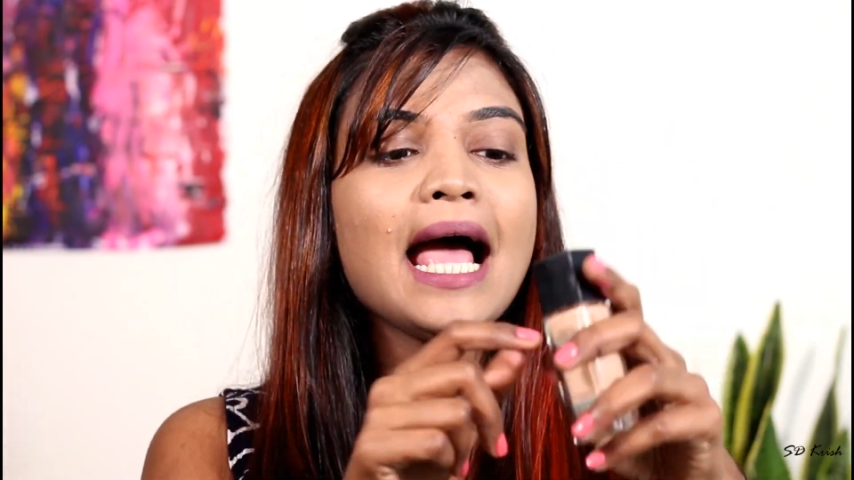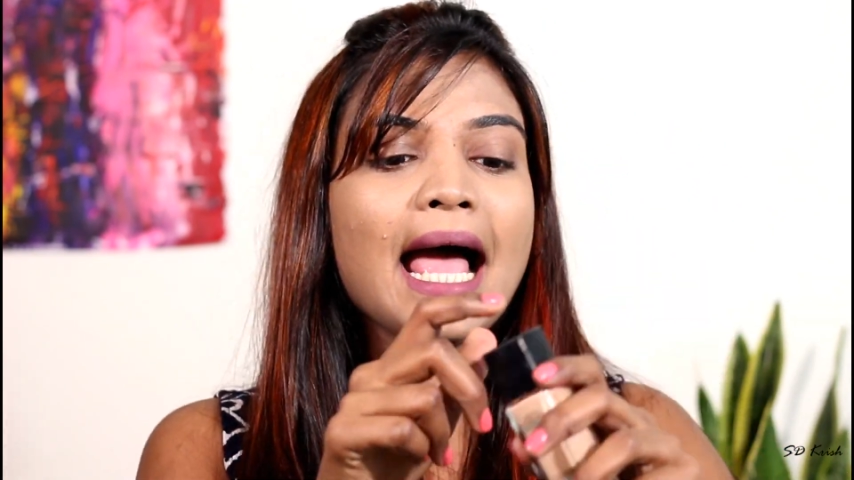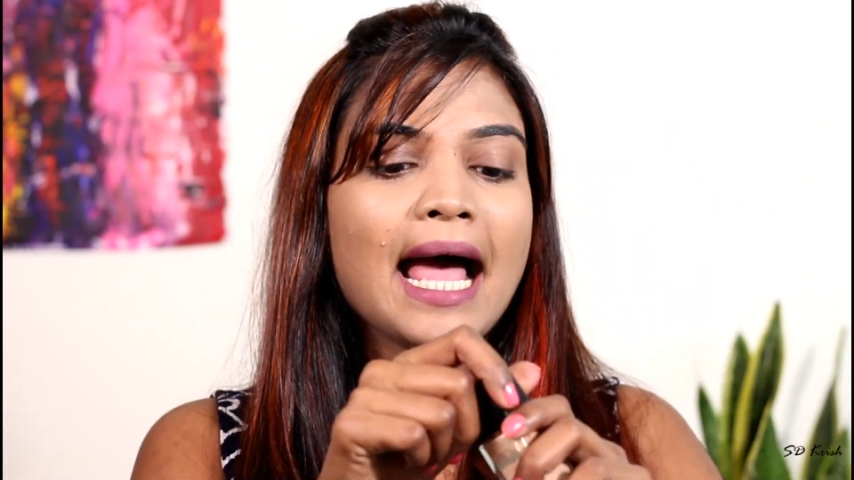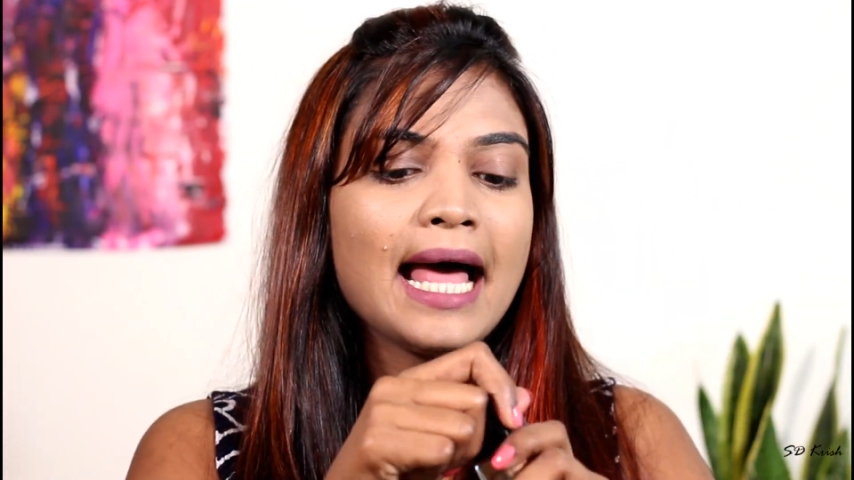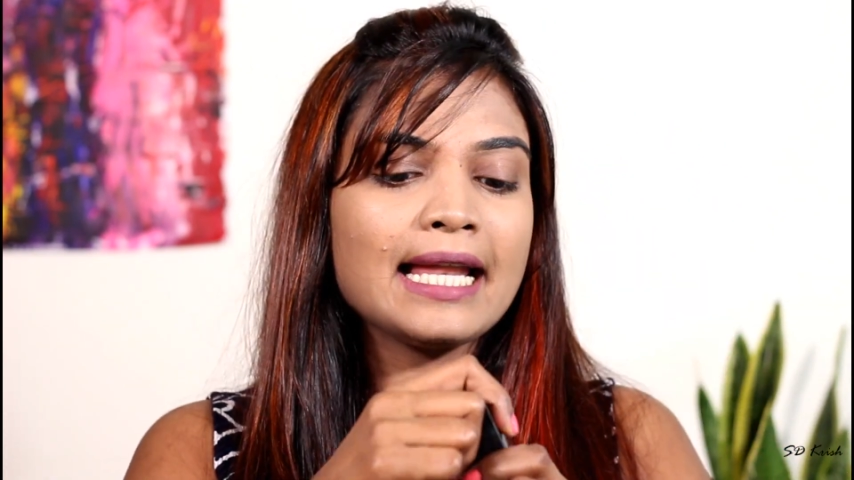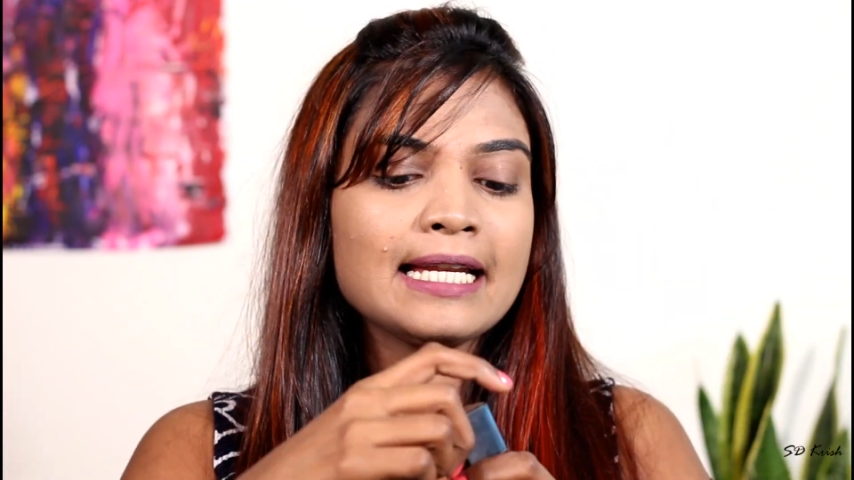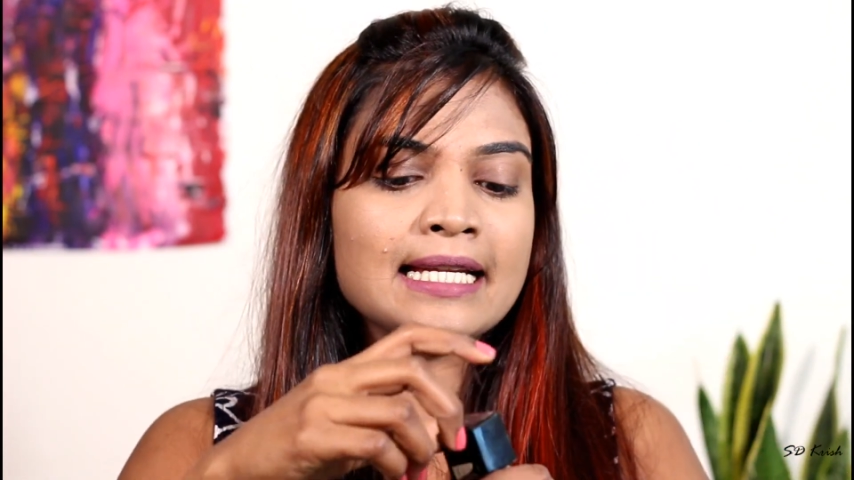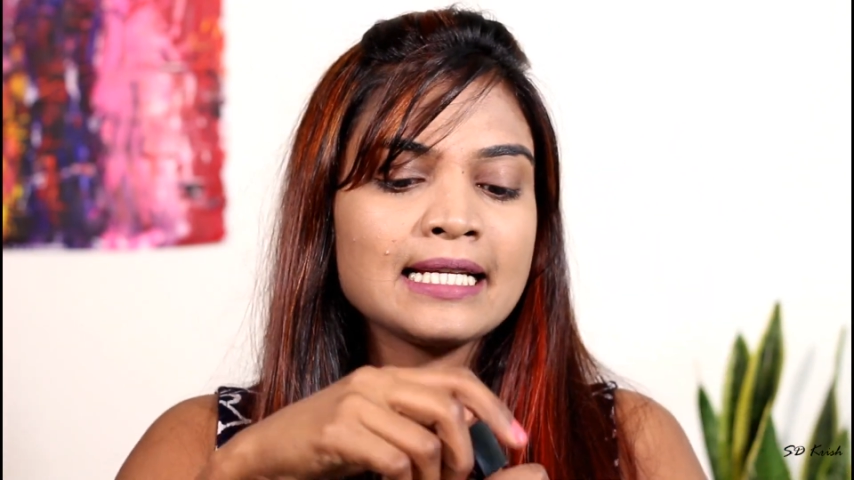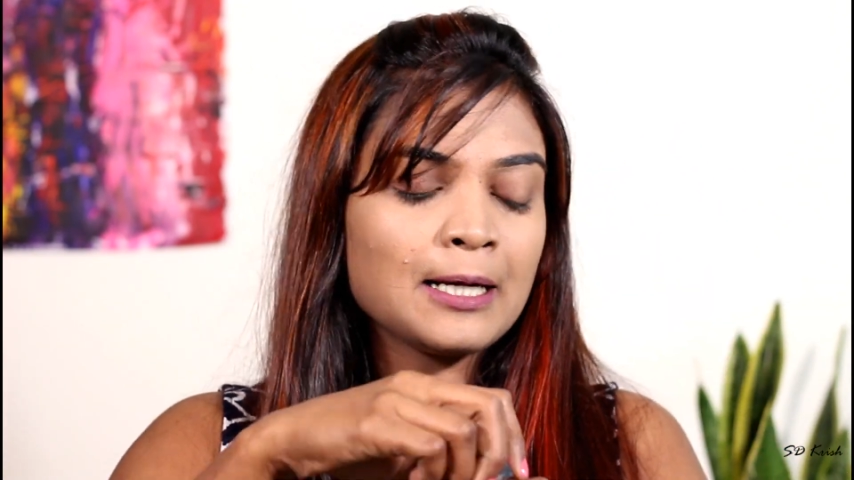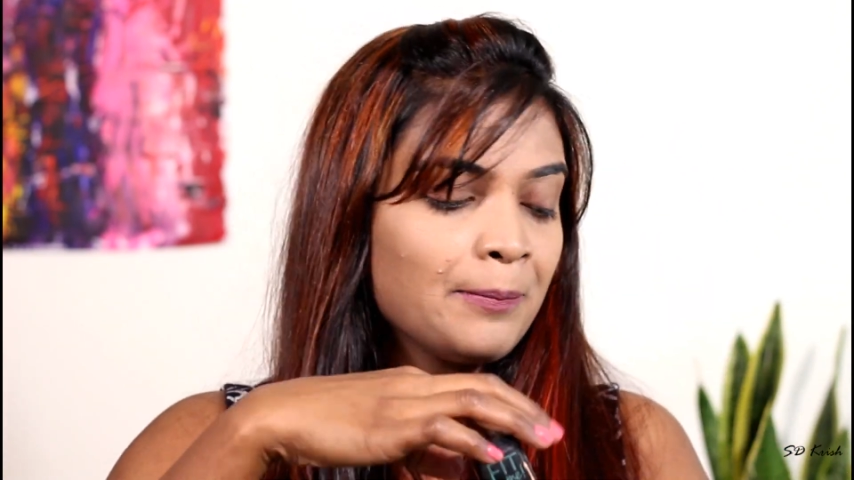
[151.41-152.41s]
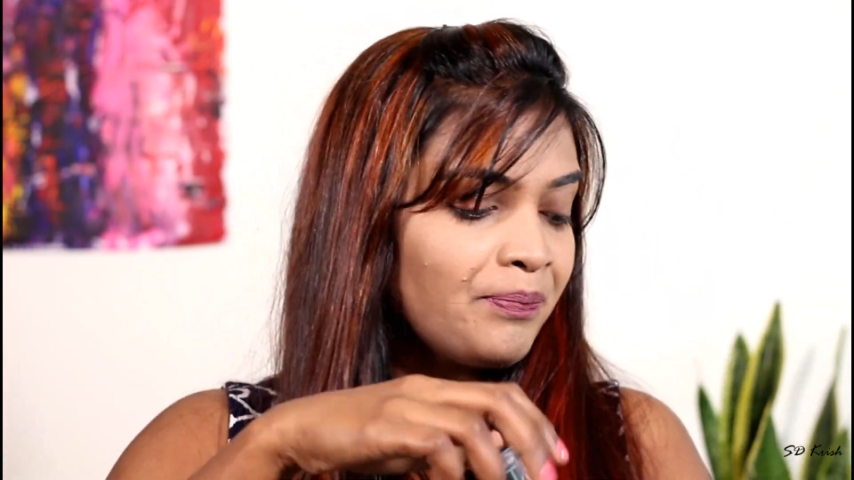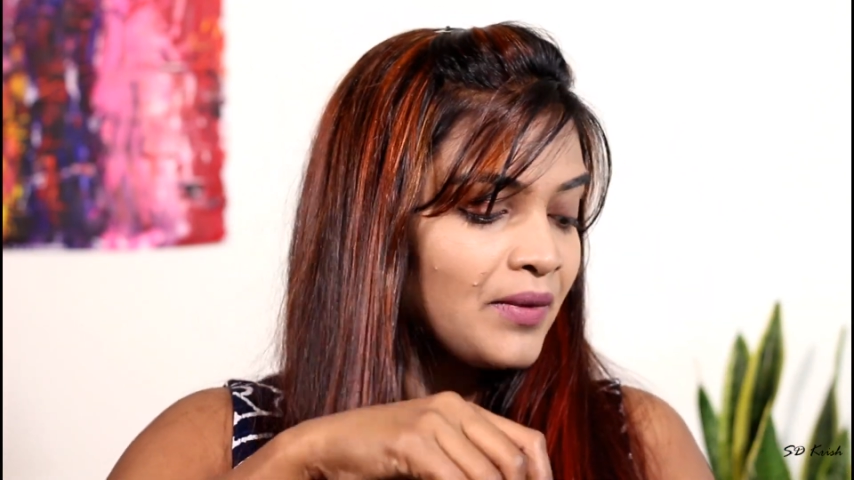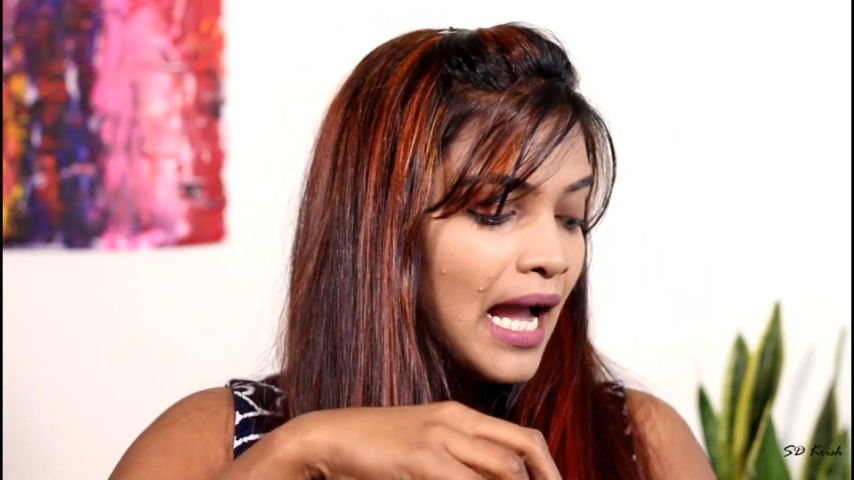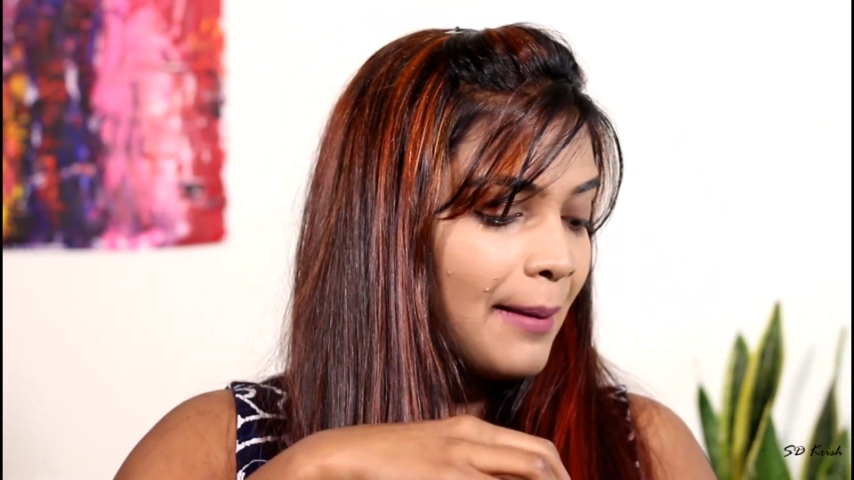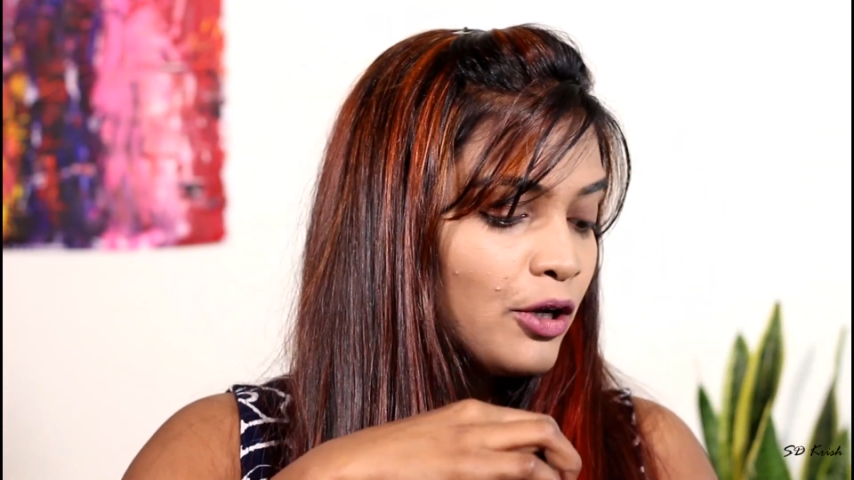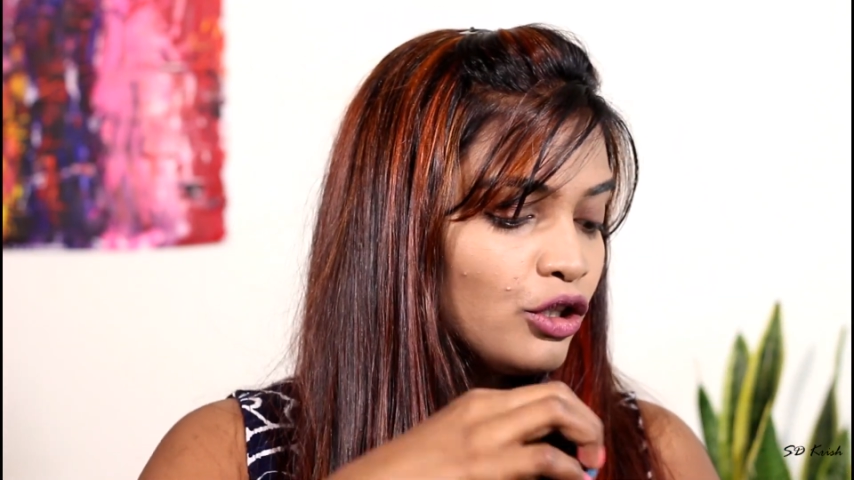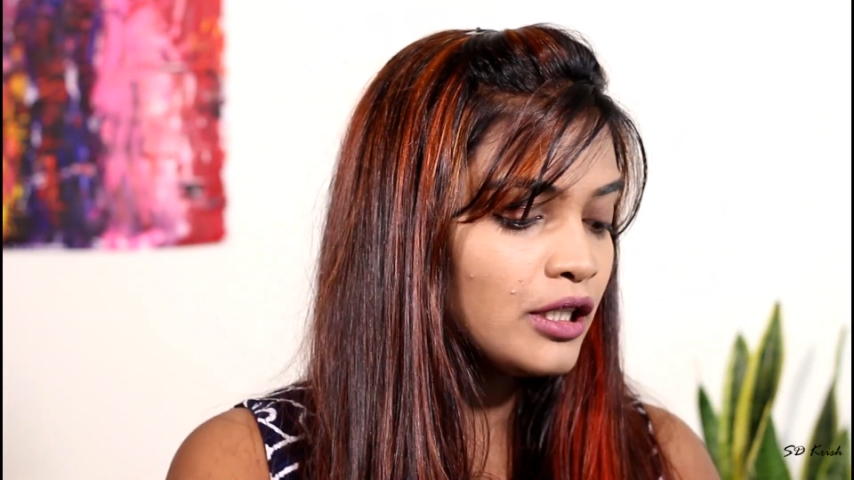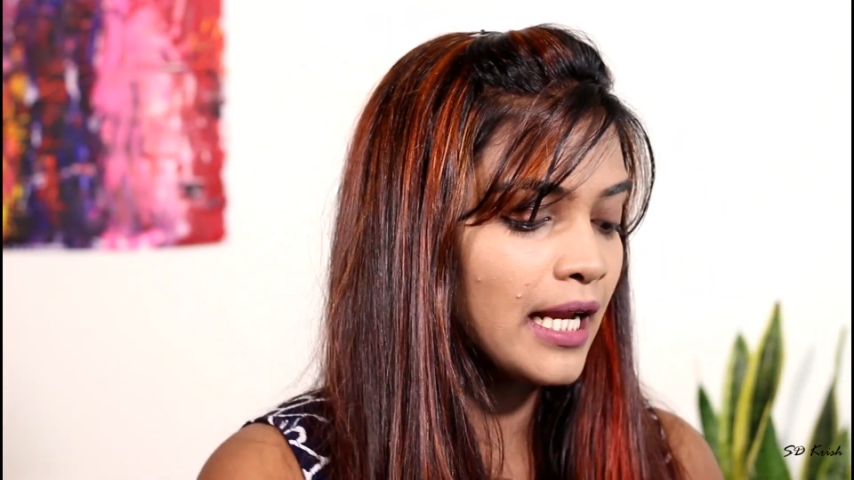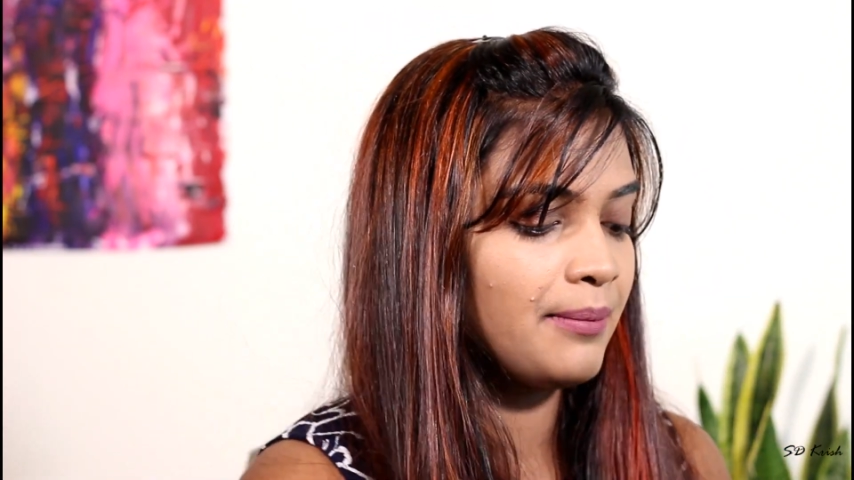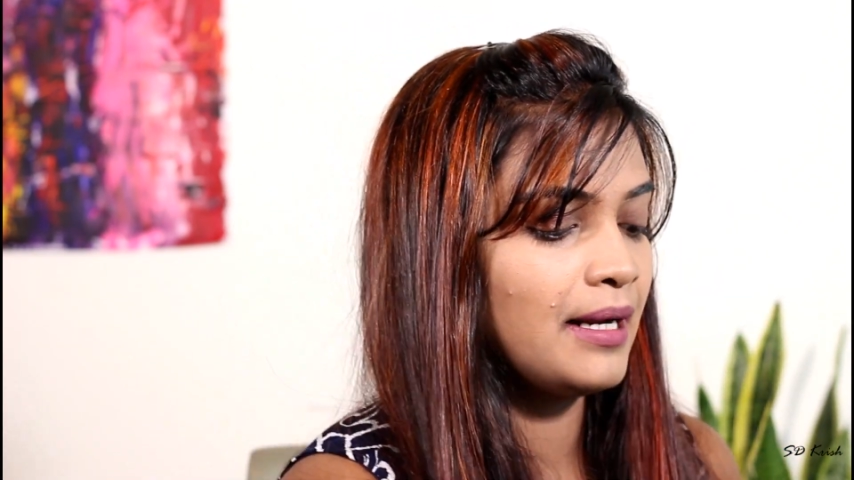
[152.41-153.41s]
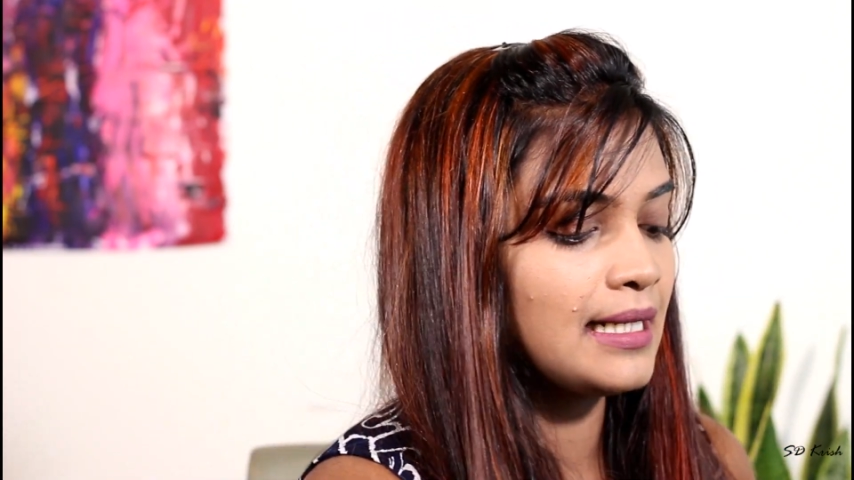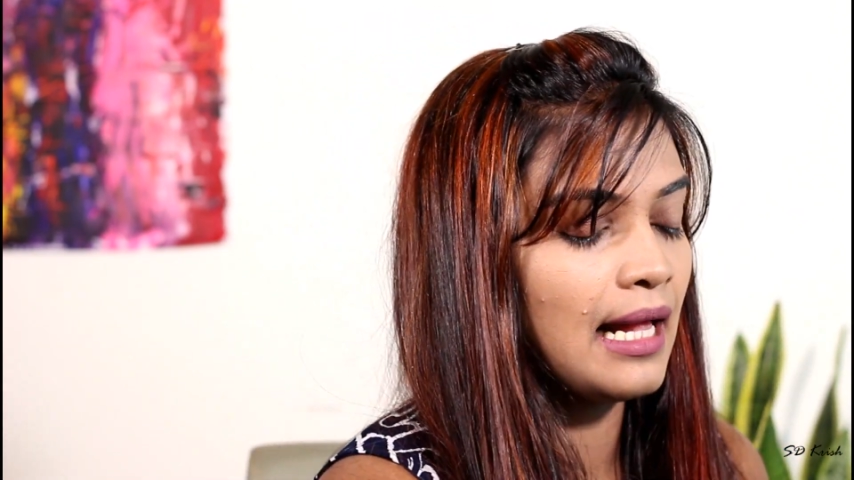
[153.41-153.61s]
and I'm going to take my